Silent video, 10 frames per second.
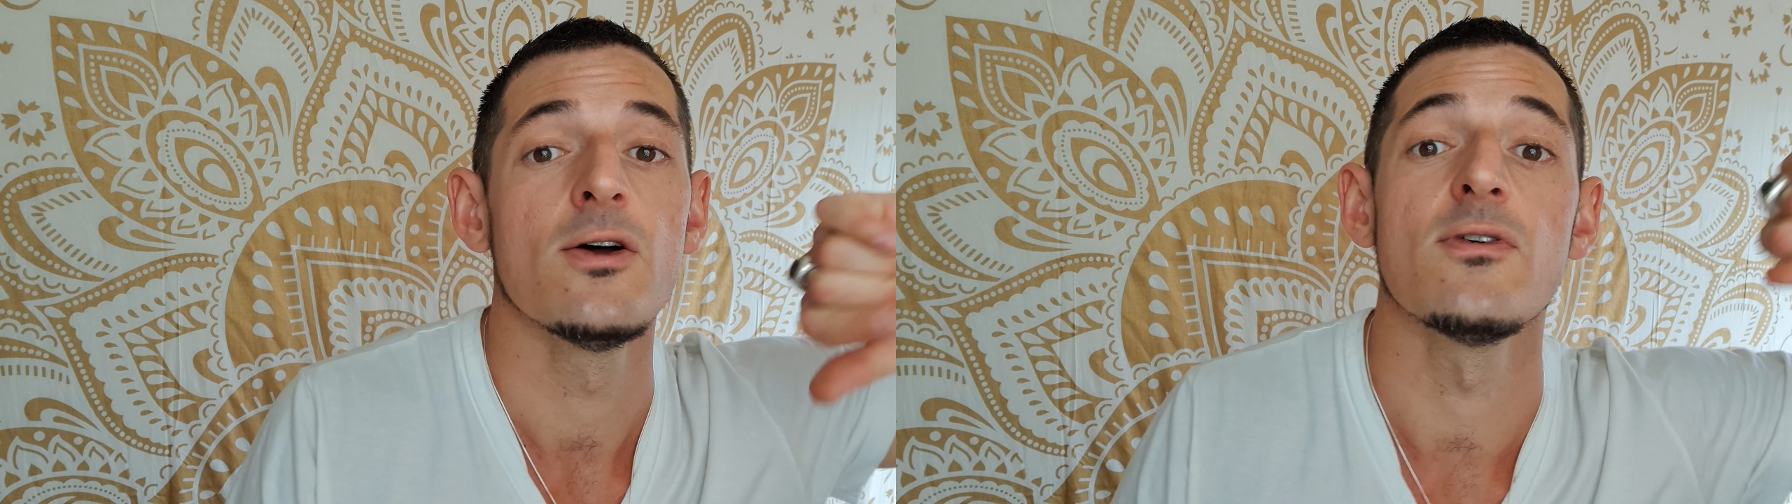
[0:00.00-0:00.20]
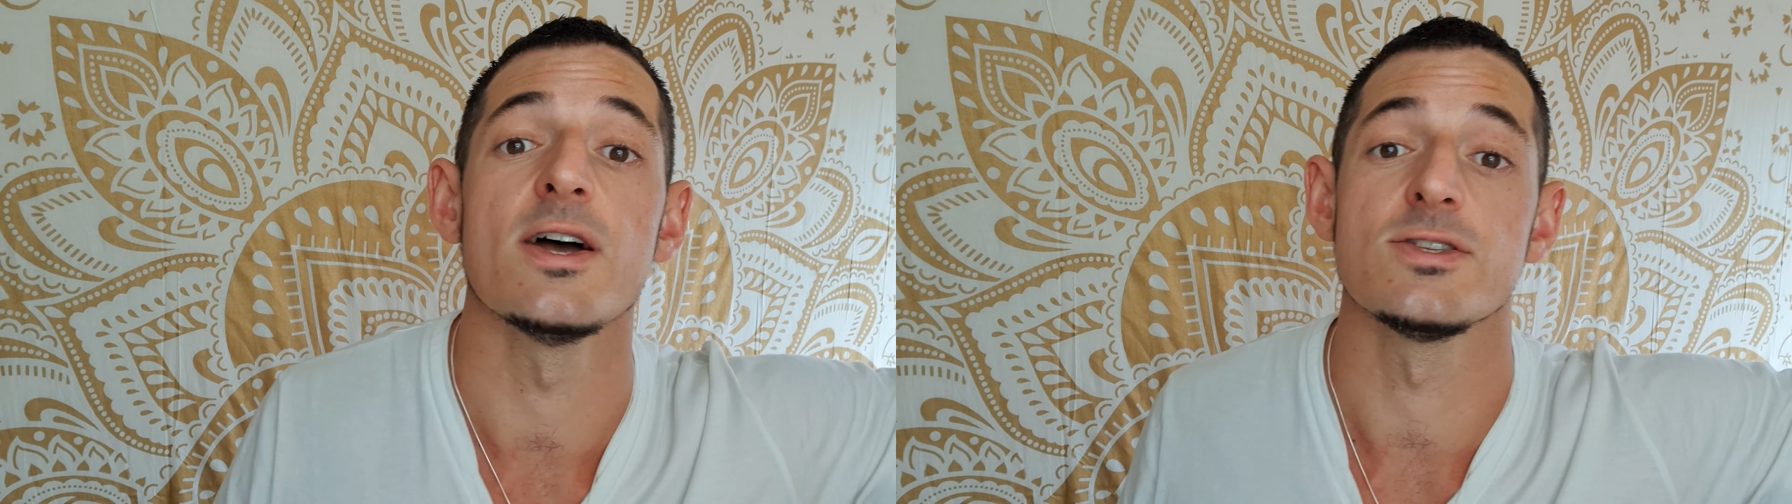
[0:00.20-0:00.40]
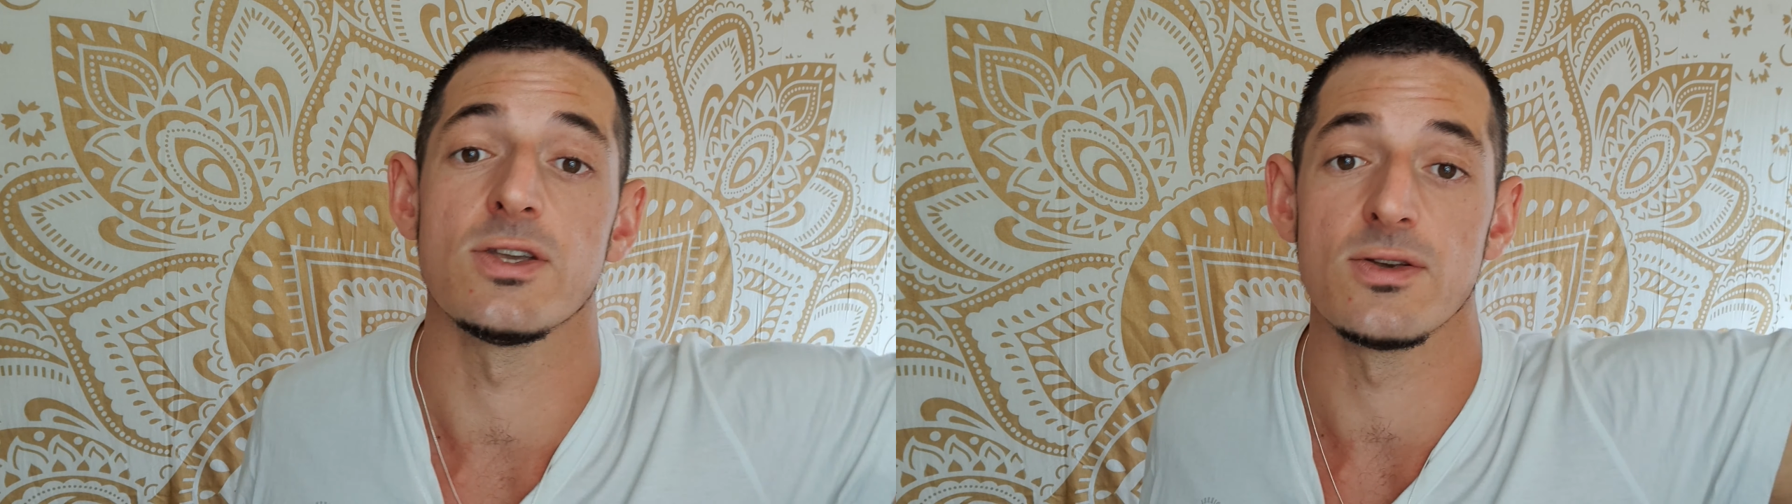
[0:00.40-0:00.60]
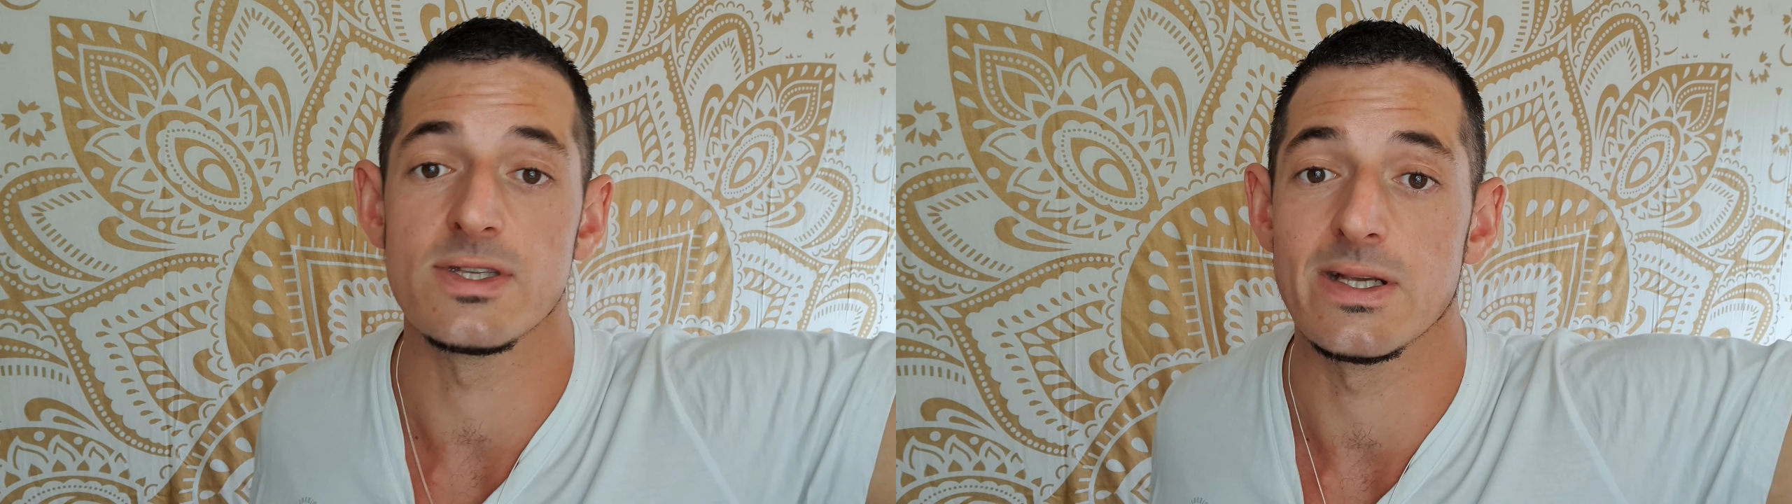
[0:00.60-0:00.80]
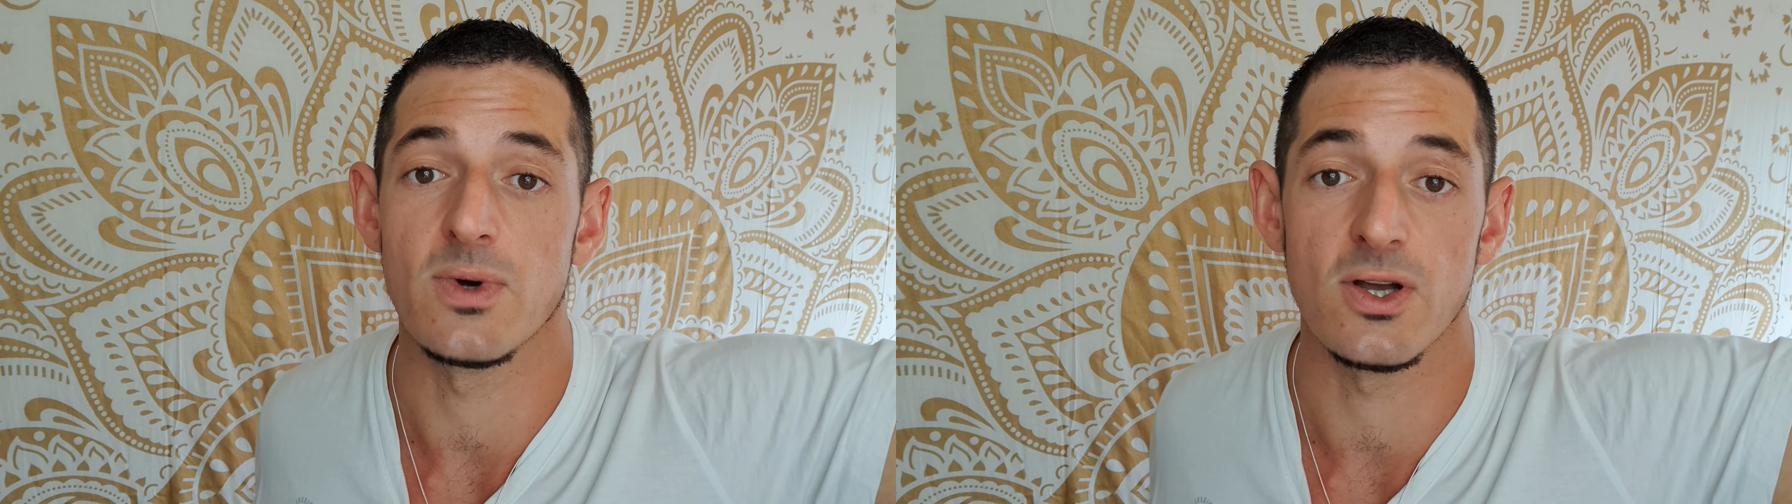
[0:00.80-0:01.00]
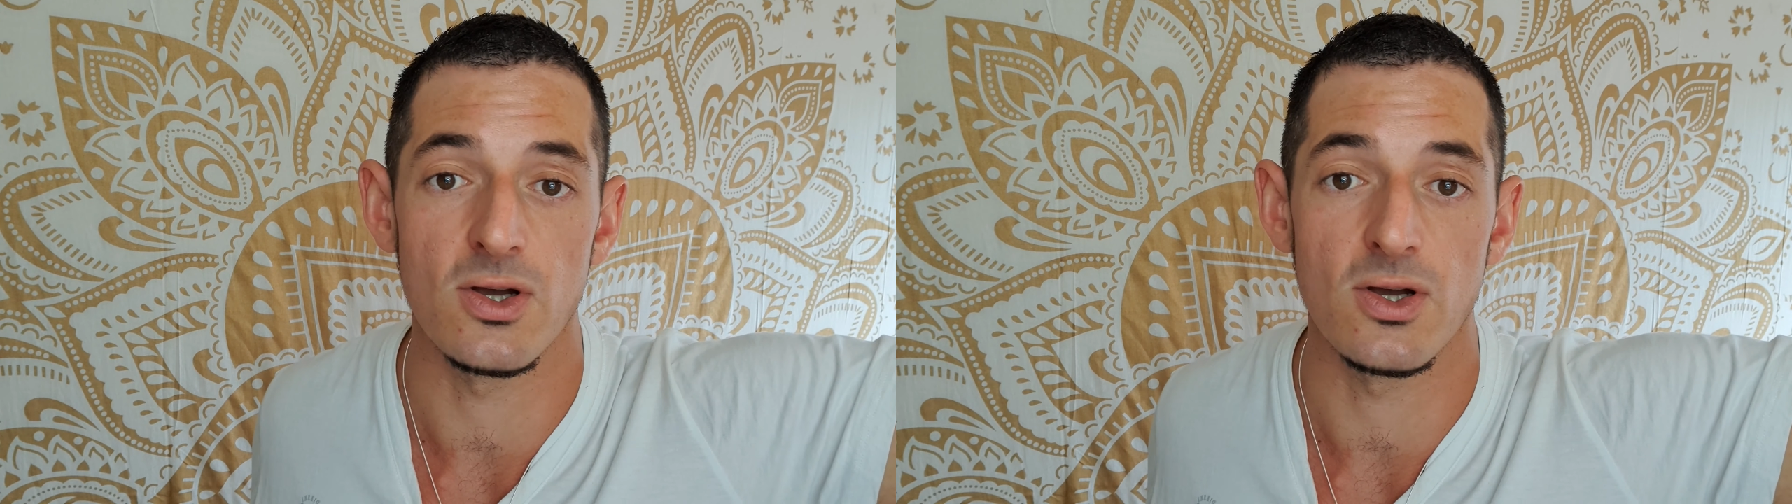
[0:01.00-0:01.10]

right to unity, one